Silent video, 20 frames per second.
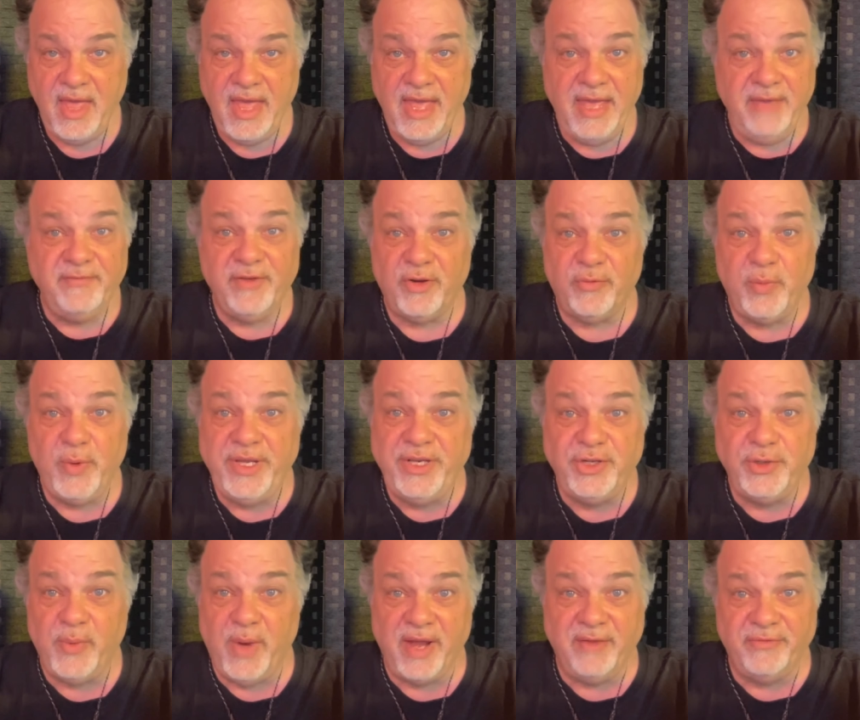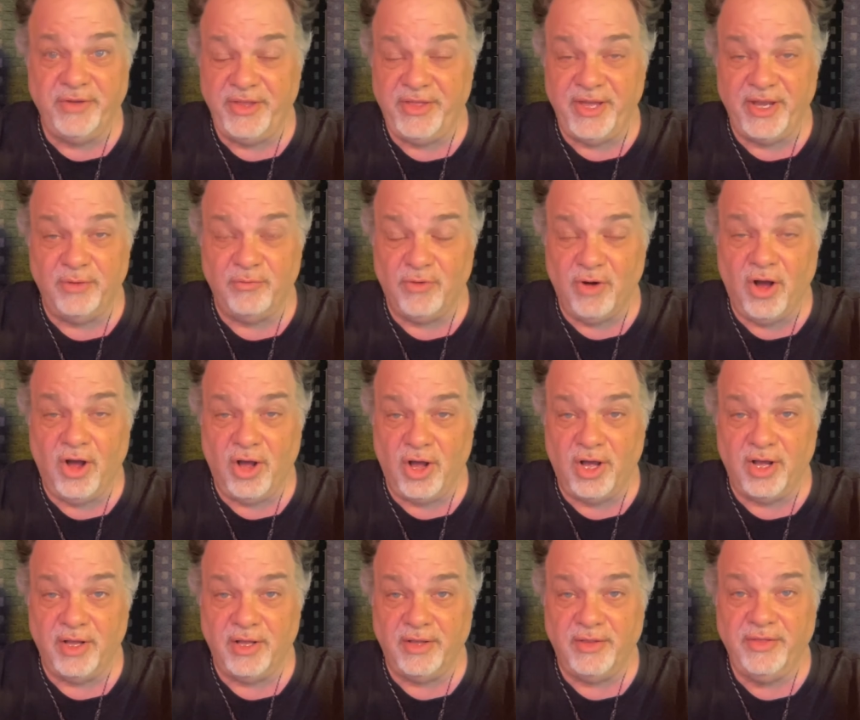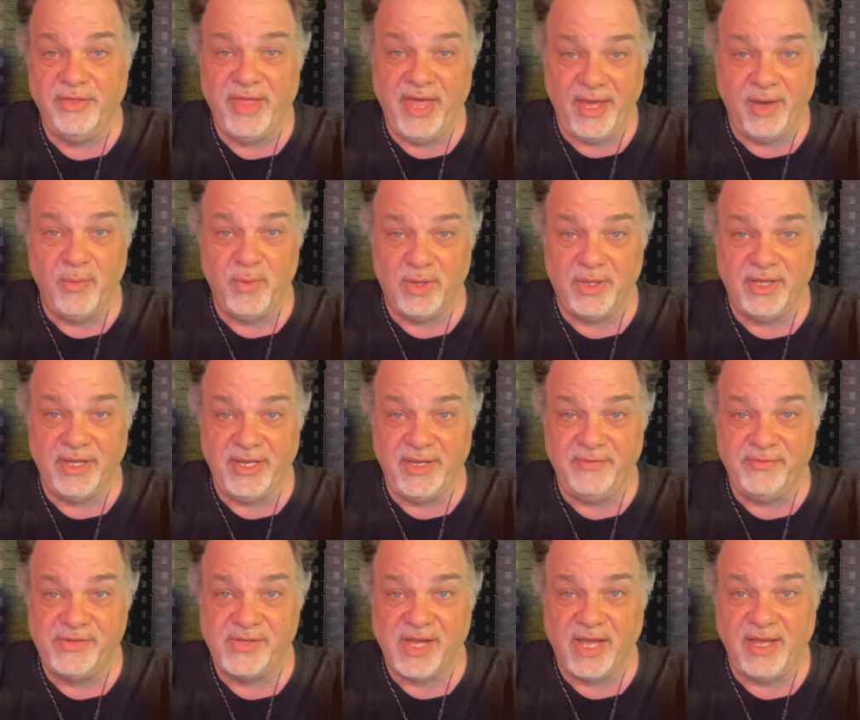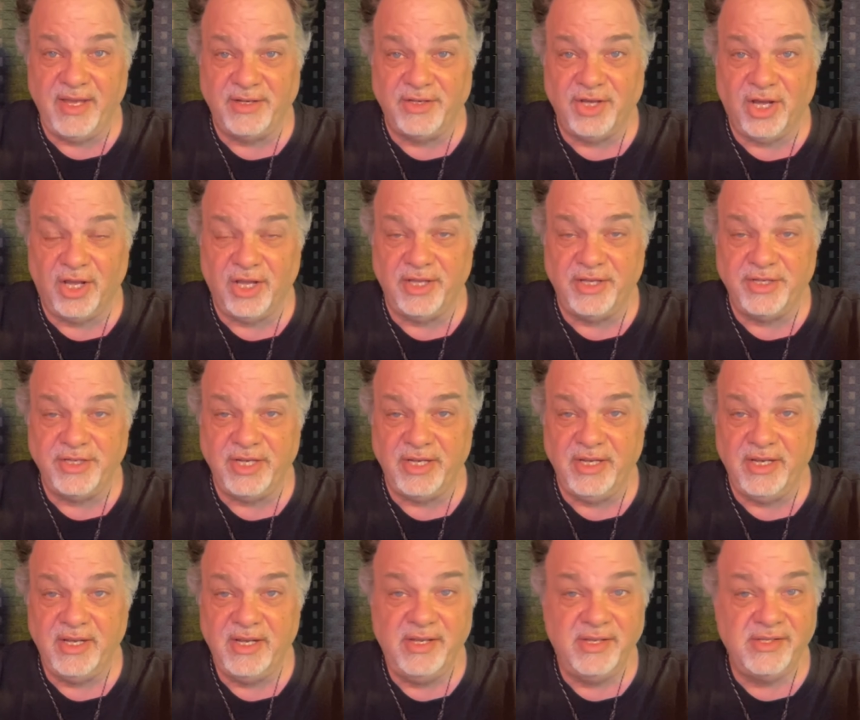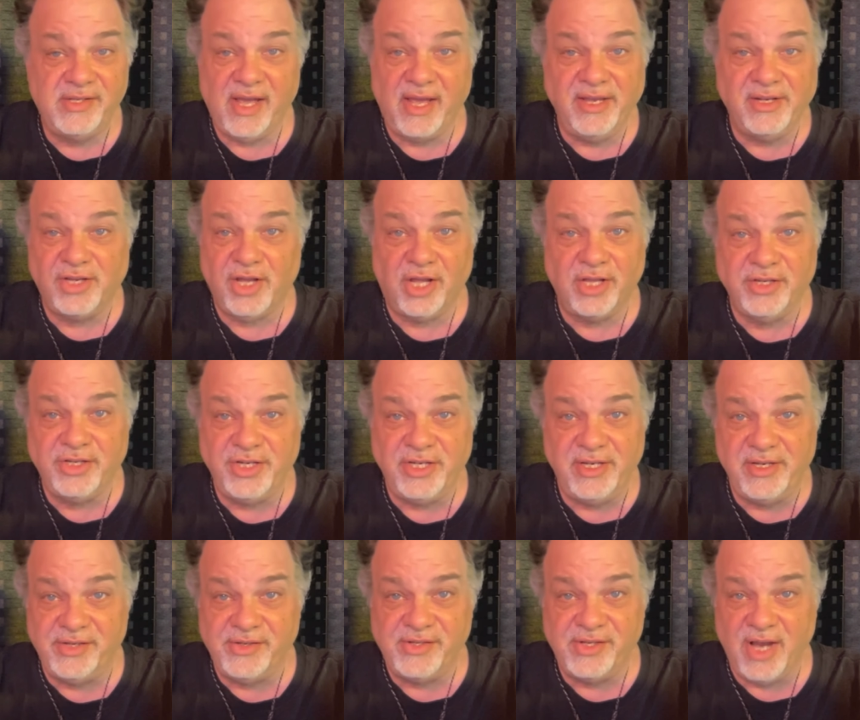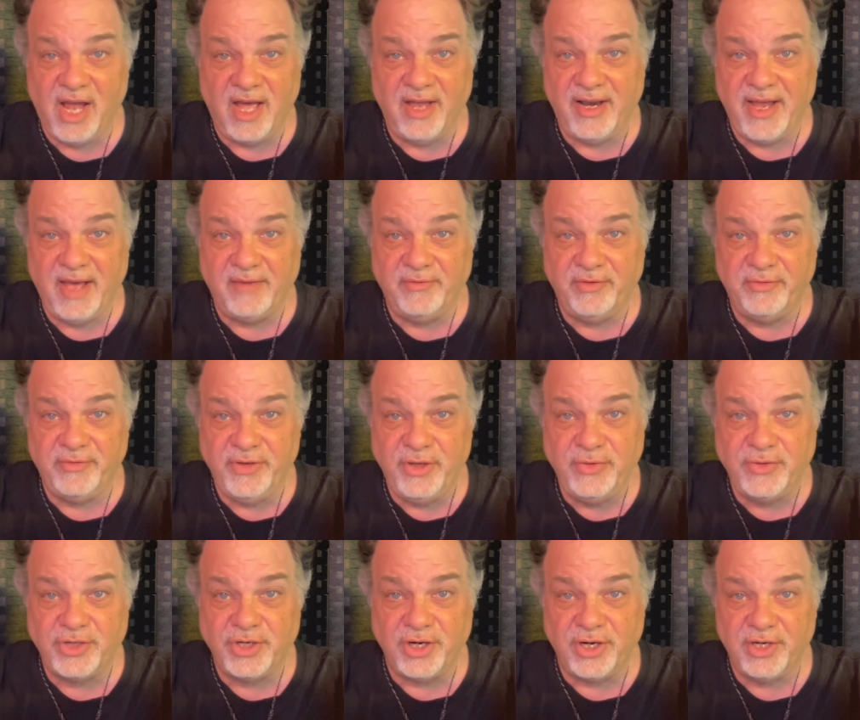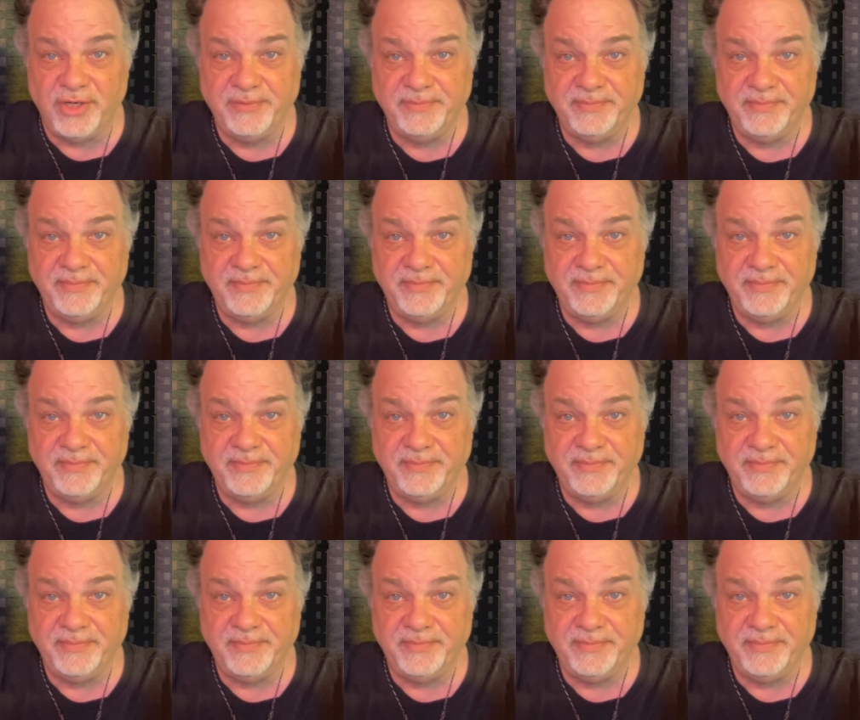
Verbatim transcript: Even if we do everything wrong, they will leave Scientology. Scientology does not have a future.